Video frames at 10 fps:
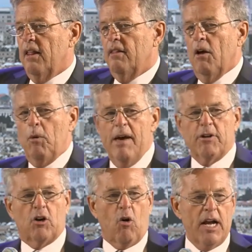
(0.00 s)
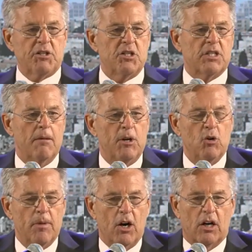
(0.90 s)
that we have a crisis coming to
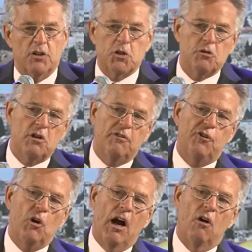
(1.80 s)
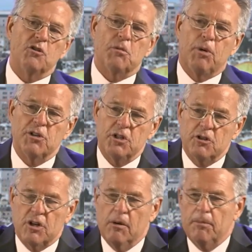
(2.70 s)
America. This was in a few hours of
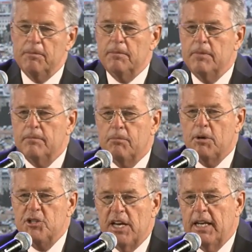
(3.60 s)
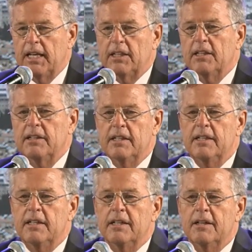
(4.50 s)
President Trump presenting
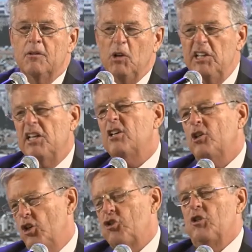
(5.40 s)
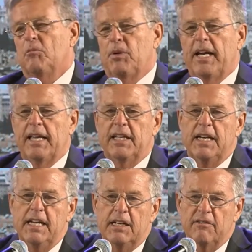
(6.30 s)
really the Kushner plan that
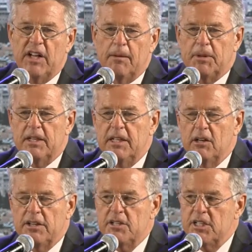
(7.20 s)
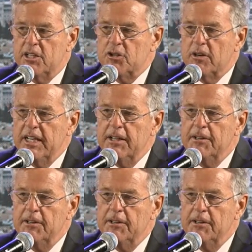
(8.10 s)
he developed, the deal of the century.